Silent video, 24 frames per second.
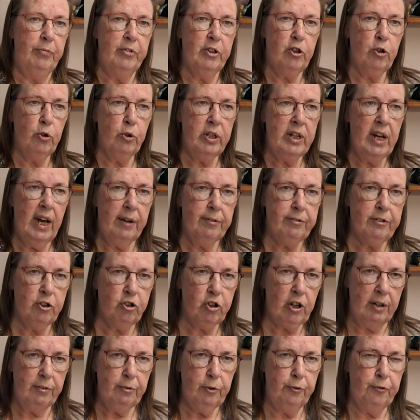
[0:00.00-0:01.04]
So you have to
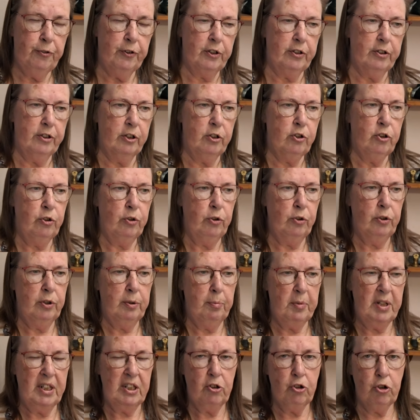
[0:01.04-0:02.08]
travel further to the
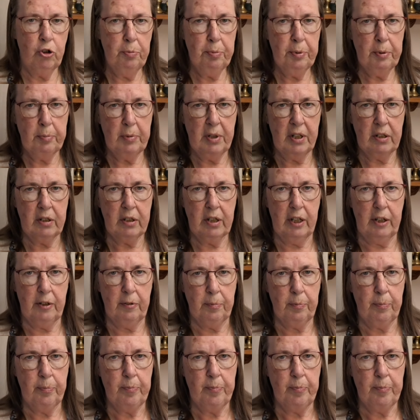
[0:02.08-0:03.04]
main supermarket.